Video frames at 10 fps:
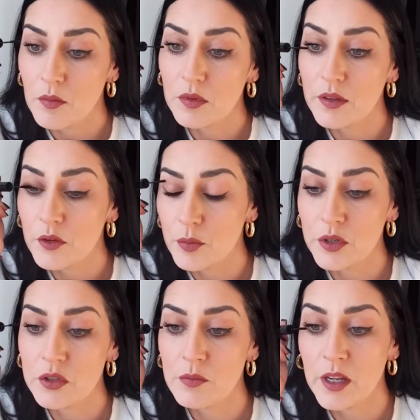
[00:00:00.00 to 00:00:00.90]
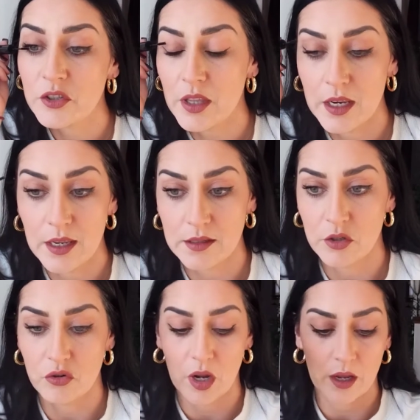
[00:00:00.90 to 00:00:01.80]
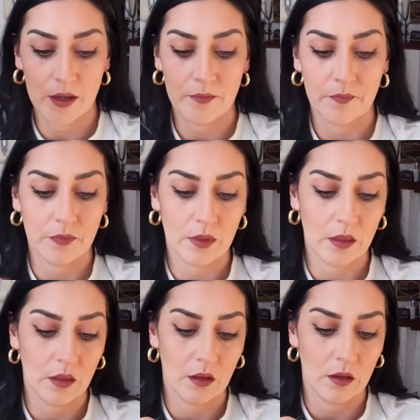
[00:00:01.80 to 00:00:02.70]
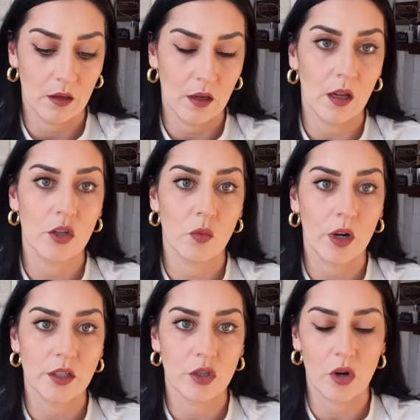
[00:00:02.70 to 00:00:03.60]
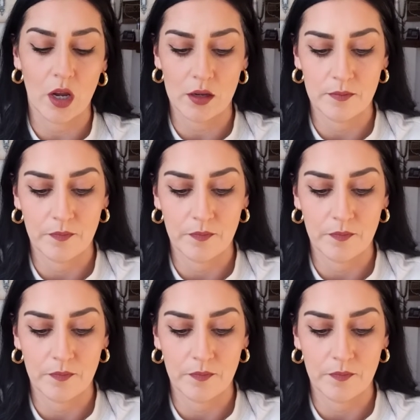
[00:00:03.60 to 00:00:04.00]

if you put too much, then it doesn't dry, and you want it to dry.